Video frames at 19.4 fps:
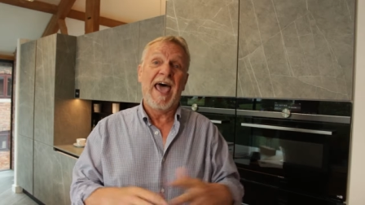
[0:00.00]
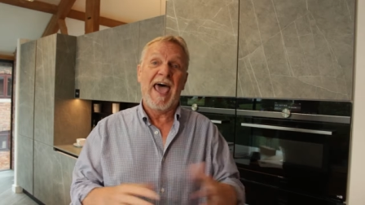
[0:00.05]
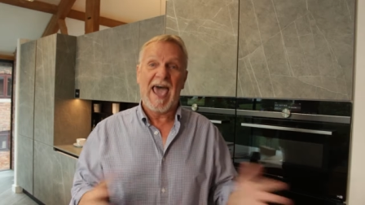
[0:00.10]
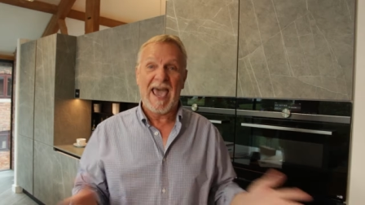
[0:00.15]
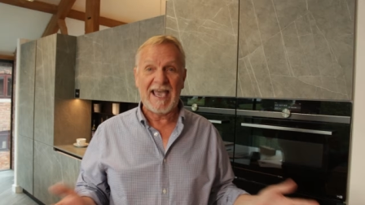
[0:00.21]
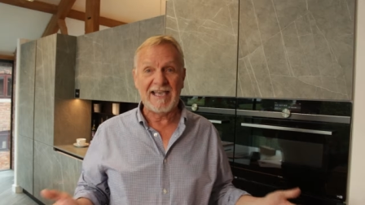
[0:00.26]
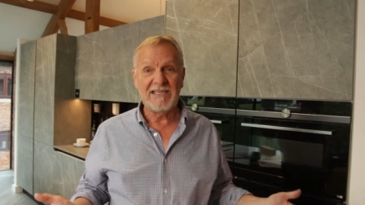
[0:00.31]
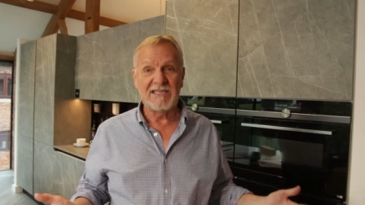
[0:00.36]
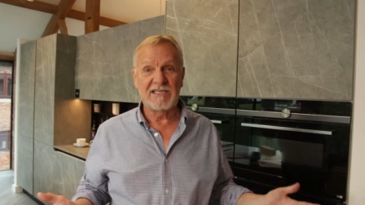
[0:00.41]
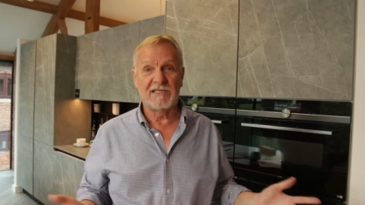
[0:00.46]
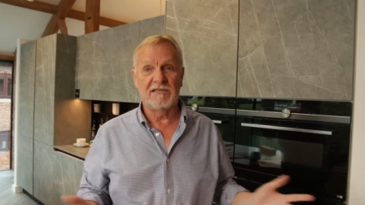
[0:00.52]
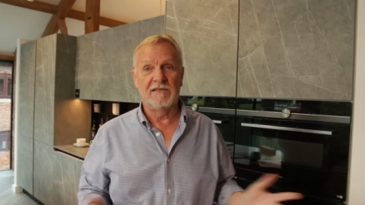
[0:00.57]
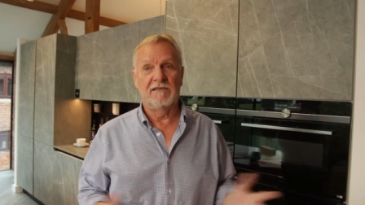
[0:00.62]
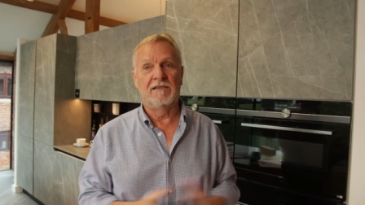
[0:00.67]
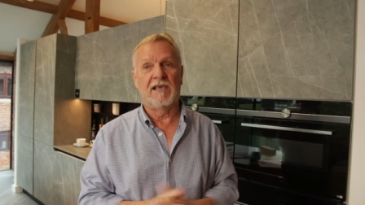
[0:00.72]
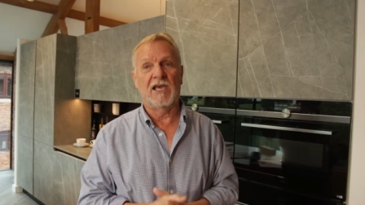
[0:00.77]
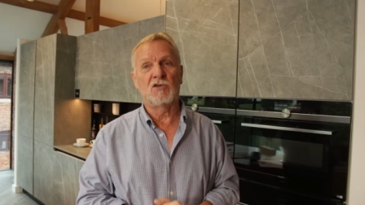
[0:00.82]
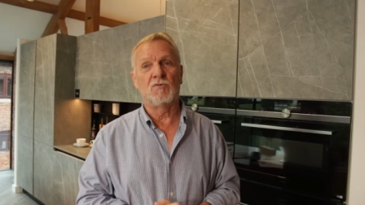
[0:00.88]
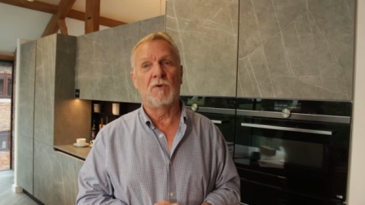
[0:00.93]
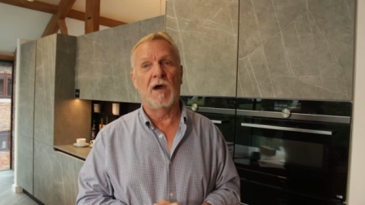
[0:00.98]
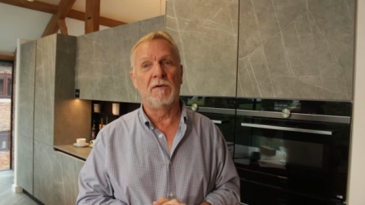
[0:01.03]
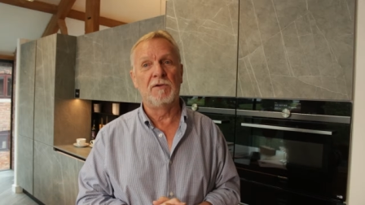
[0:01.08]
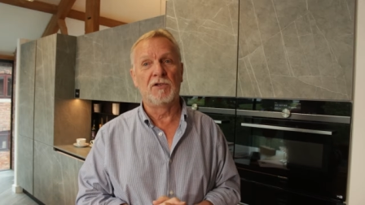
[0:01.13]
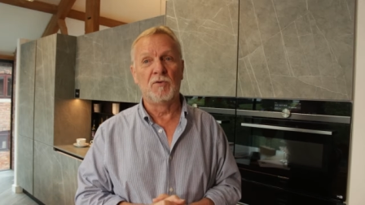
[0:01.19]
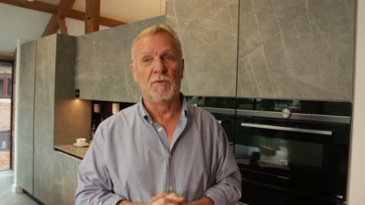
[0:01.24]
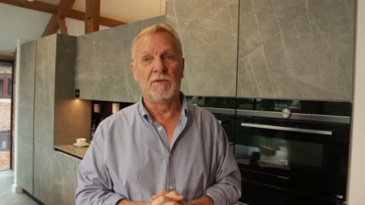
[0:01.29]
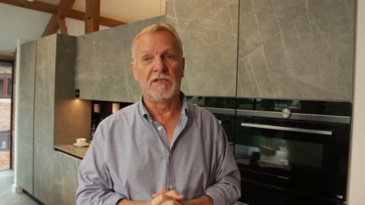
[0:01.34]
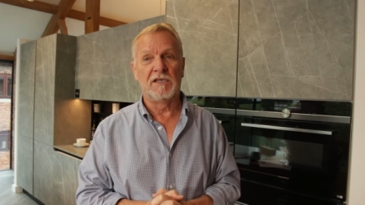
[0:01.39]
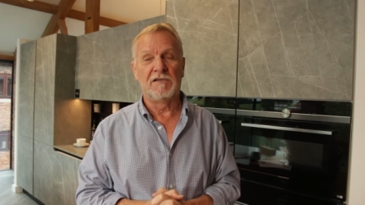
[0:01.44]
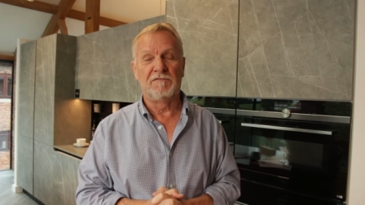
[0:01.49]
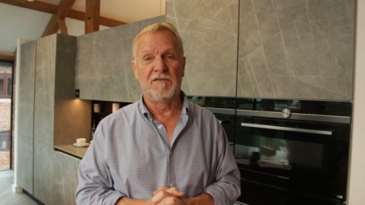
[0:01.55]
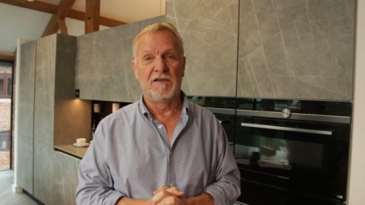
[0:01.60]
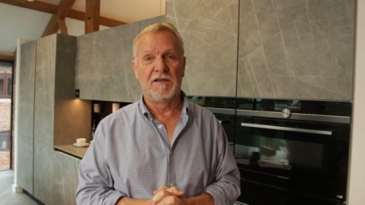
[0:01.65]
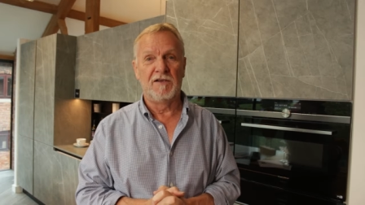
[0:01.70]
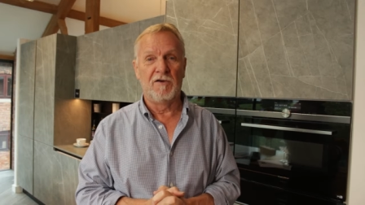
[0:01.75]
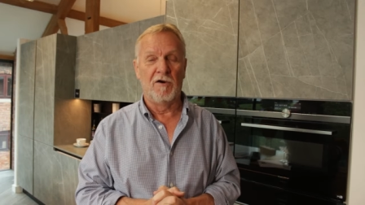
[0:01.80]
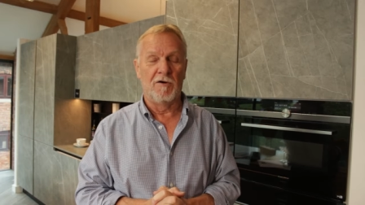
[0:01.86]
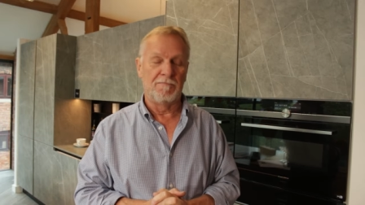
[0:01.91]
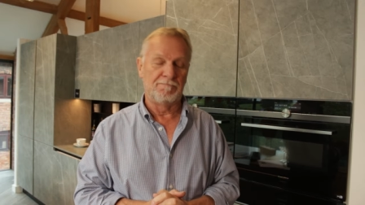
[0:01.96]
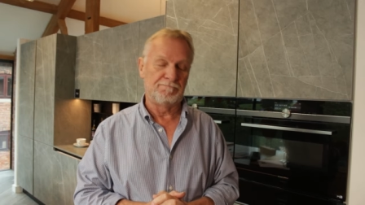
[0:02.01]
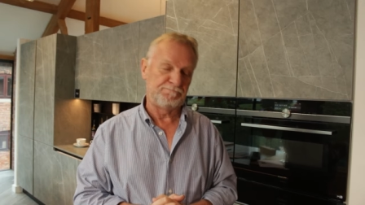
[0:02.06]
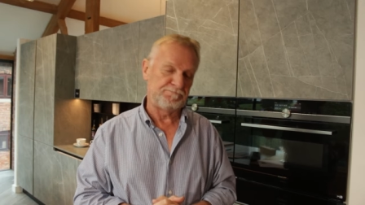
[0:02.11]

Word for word: Hence, that's why we're doing this video.